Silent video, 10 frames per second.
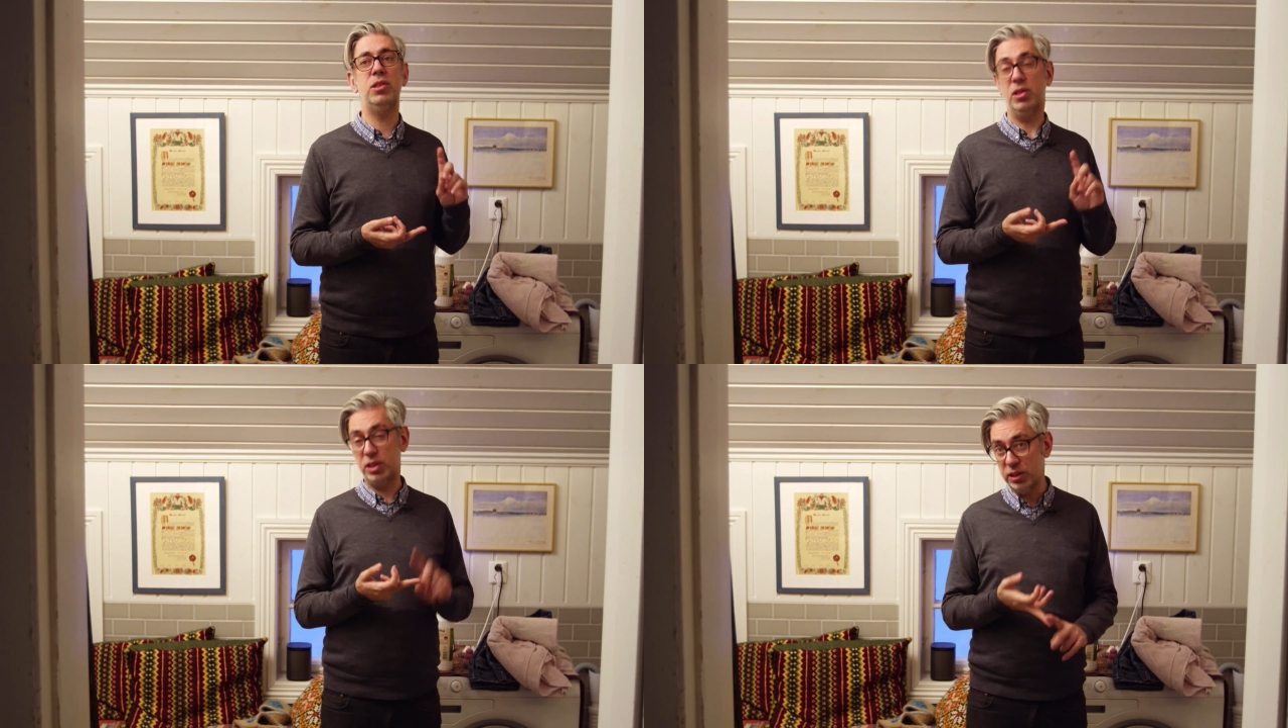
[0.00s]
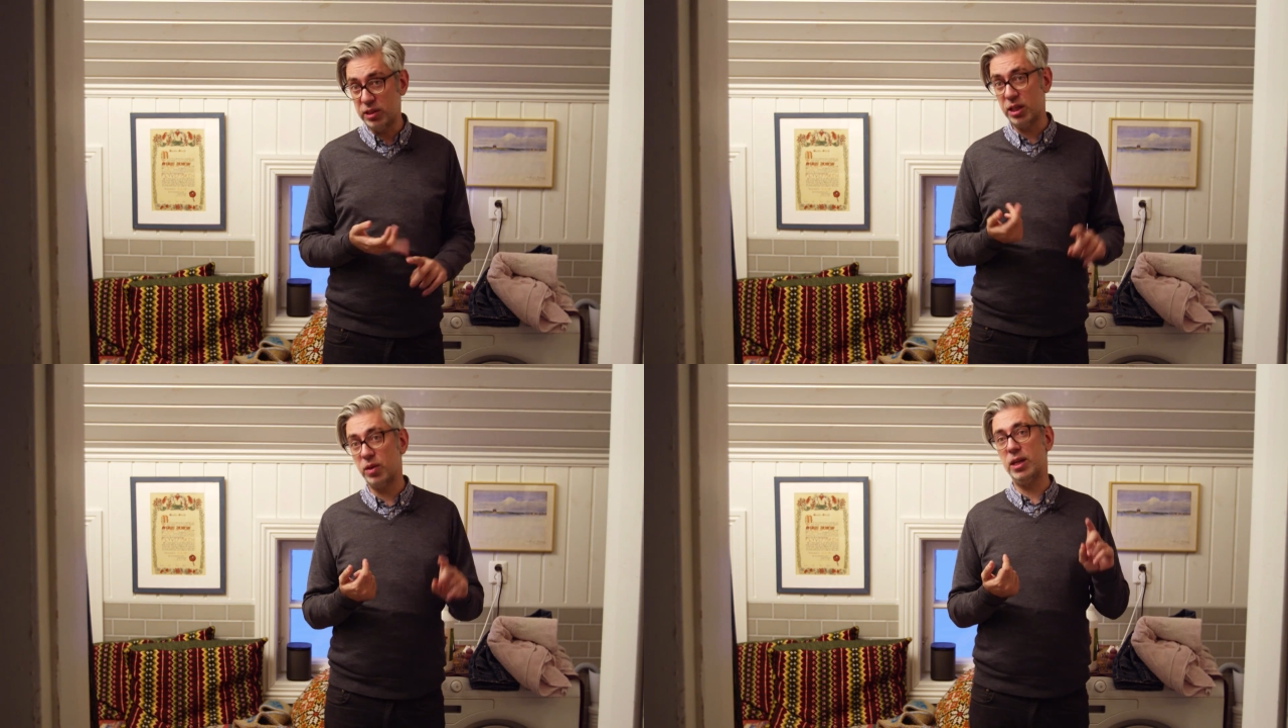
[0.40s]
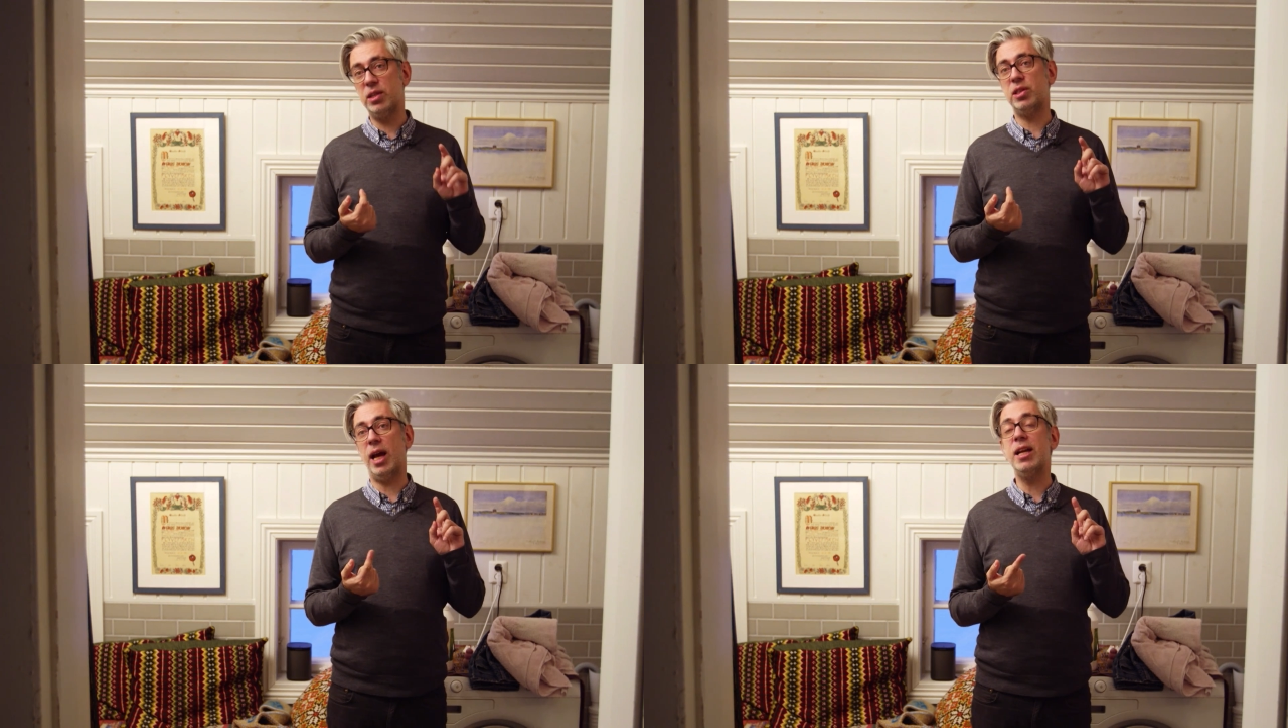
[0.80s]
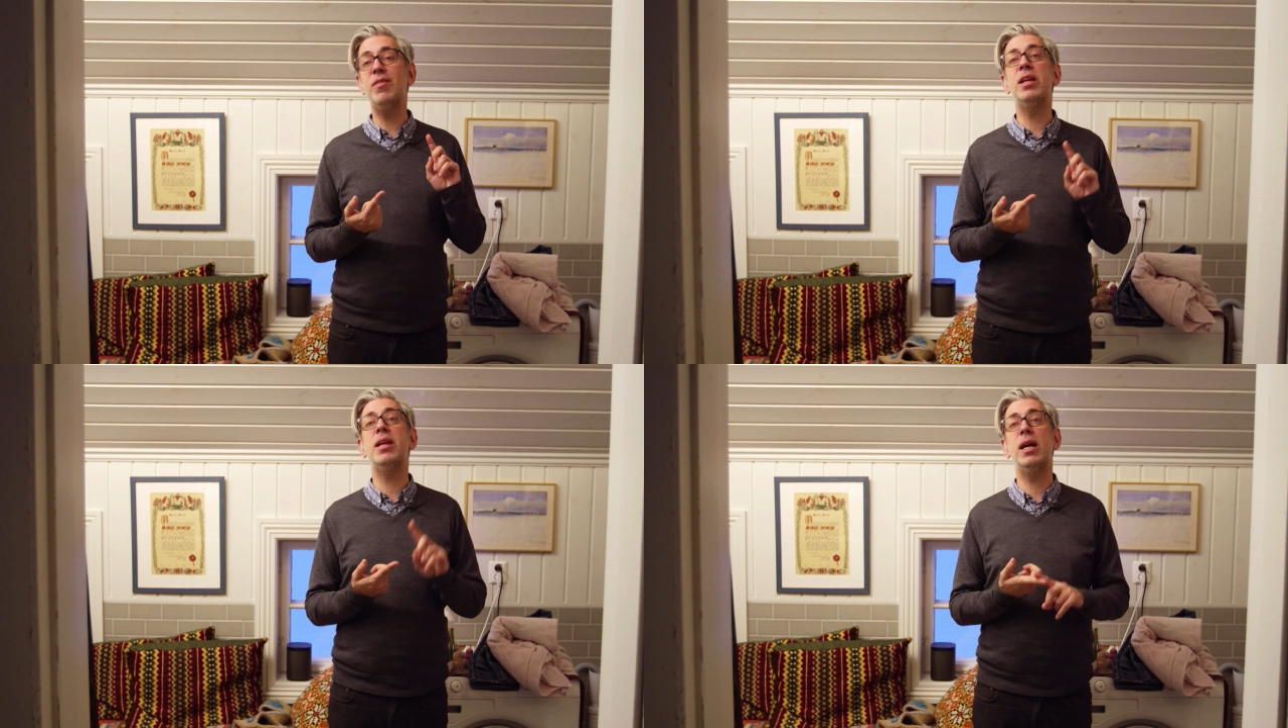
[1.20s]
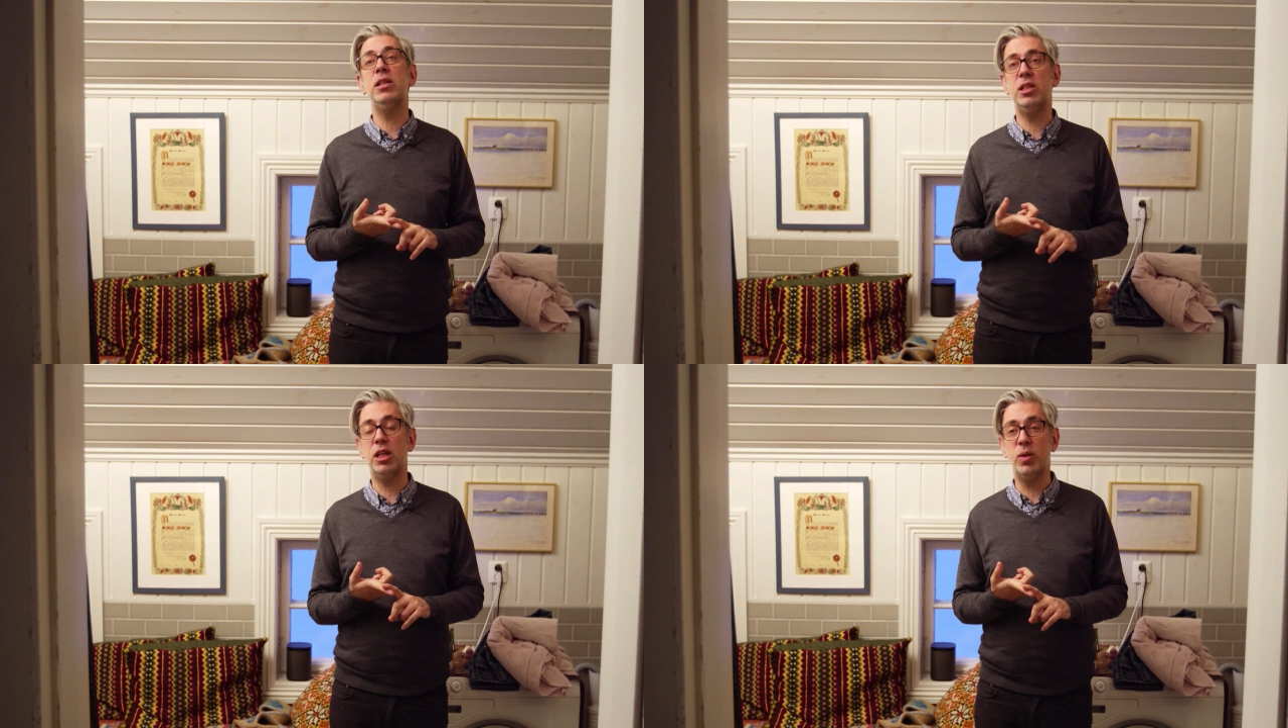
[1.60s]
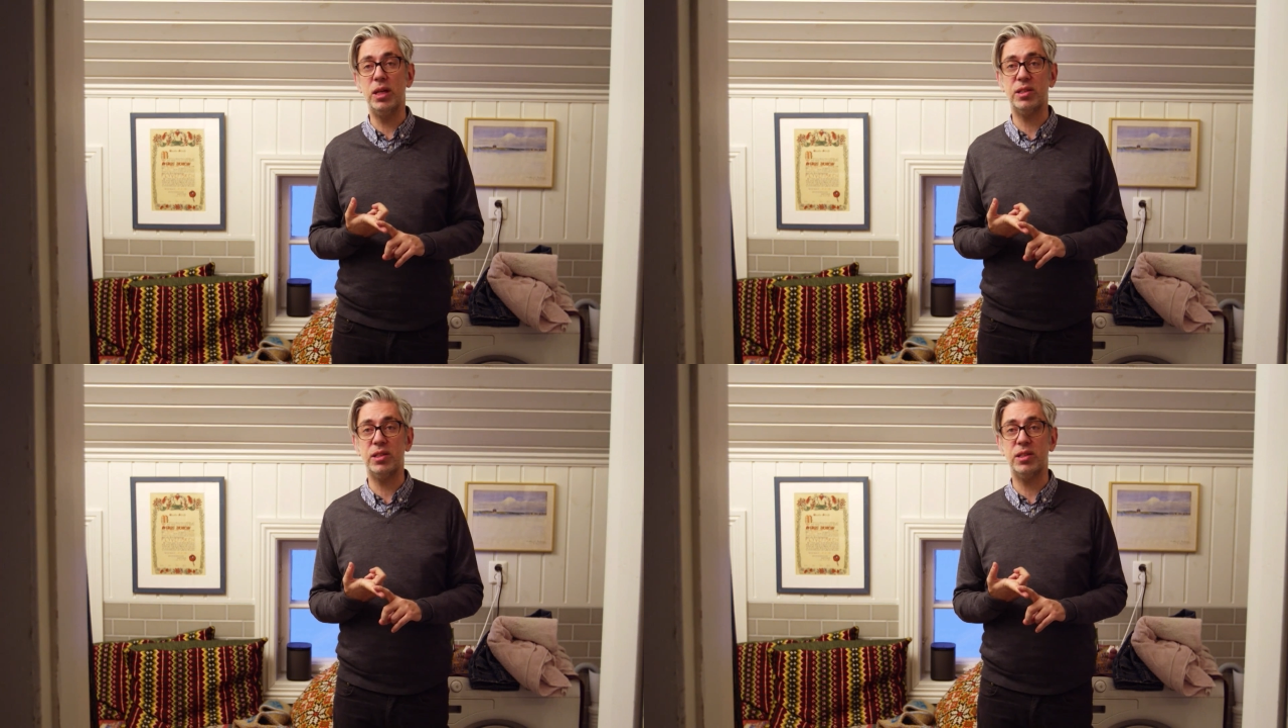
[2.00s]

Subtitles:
60 degrees, and even 90 degrees